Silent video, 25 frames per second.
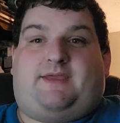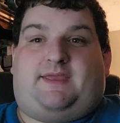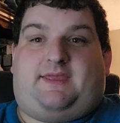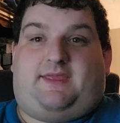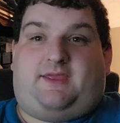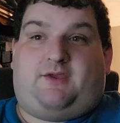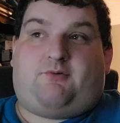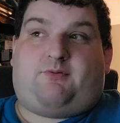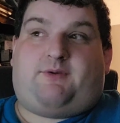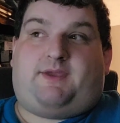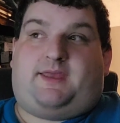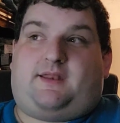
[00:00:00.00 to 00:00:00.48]

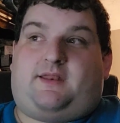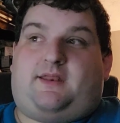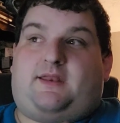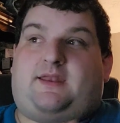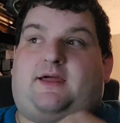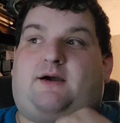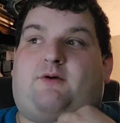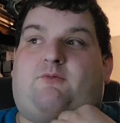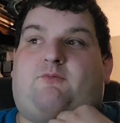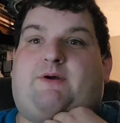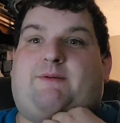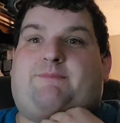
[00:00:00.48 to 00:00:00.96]
he created
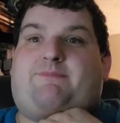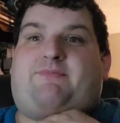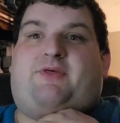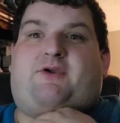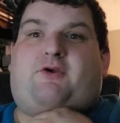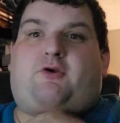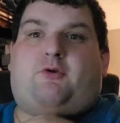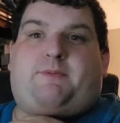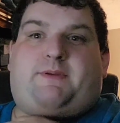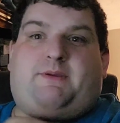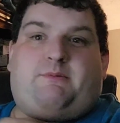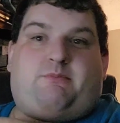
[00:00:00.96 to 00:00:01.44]
a Web
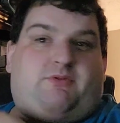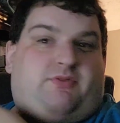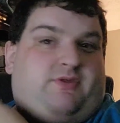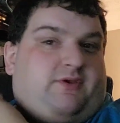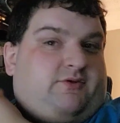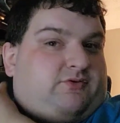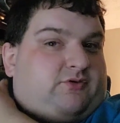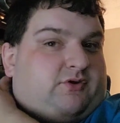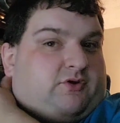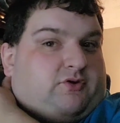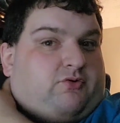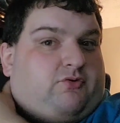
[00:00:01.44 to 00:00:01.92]
Therapy with
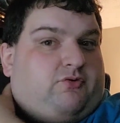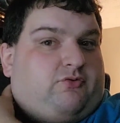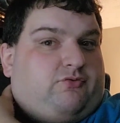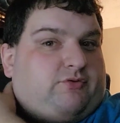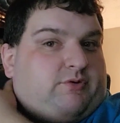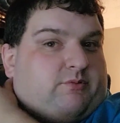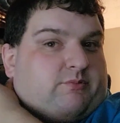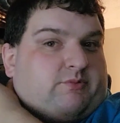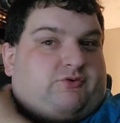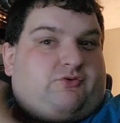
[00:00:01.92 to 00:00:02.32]
Lisa Kudrow,